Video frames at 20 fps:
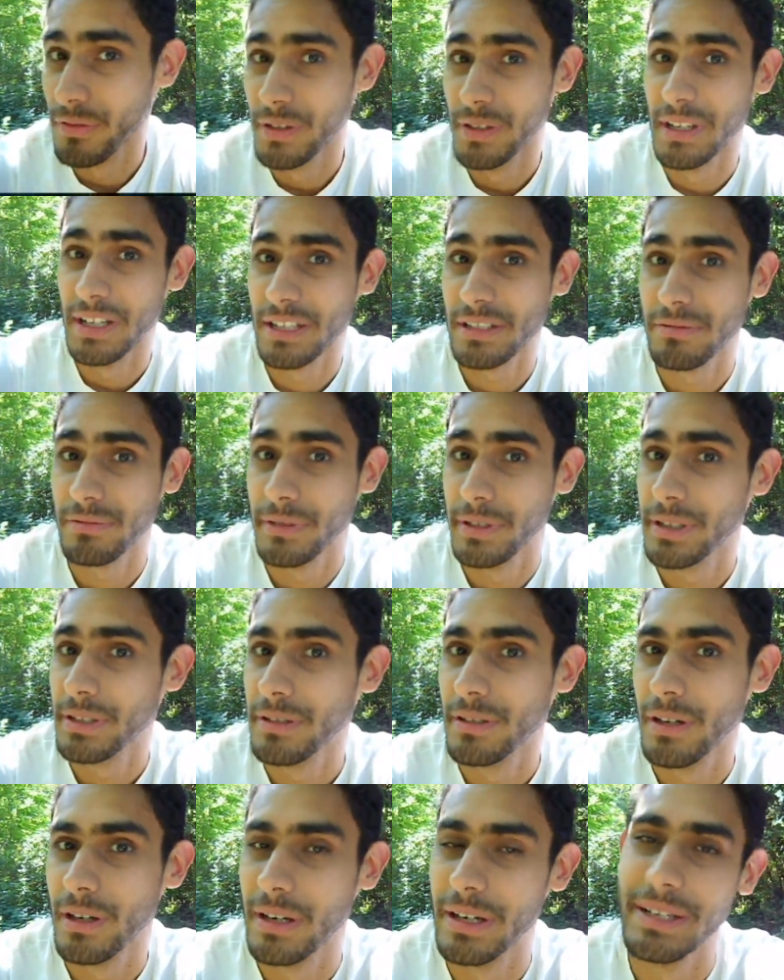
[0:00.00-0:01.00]
for next week.
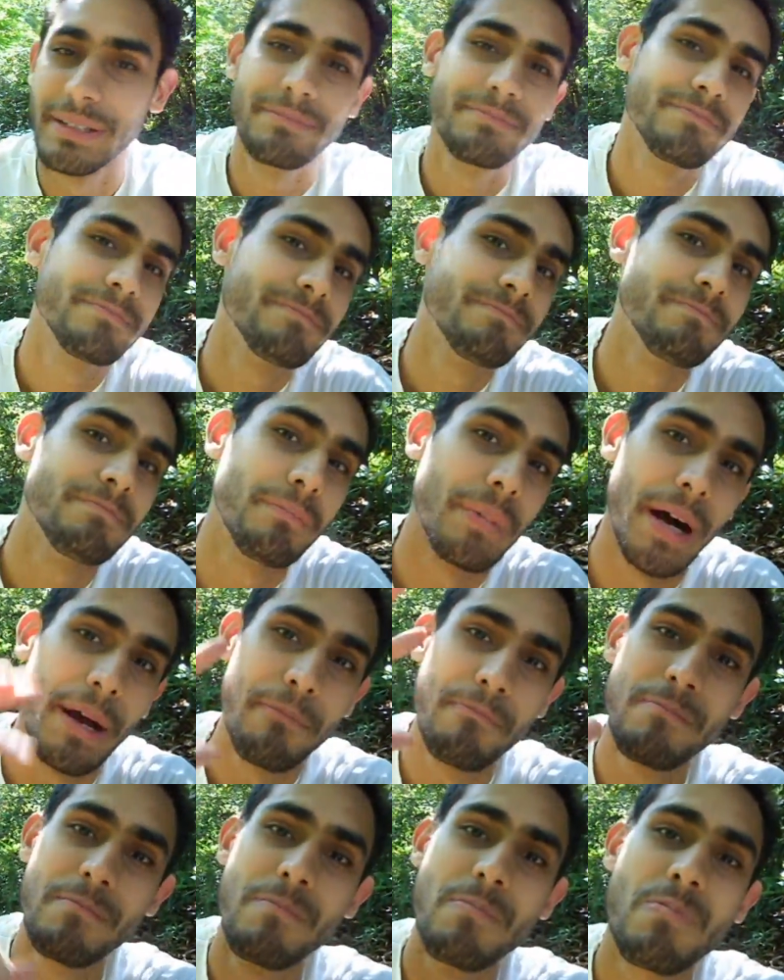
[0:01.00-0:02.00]
Alright?
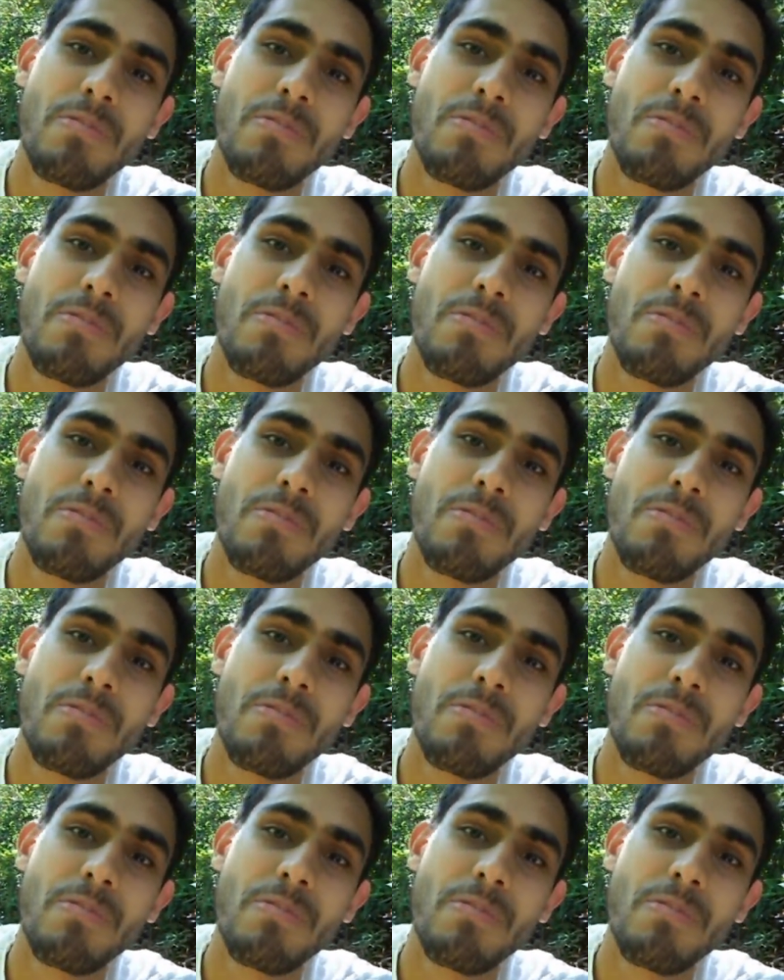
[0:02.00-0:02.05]
Bye.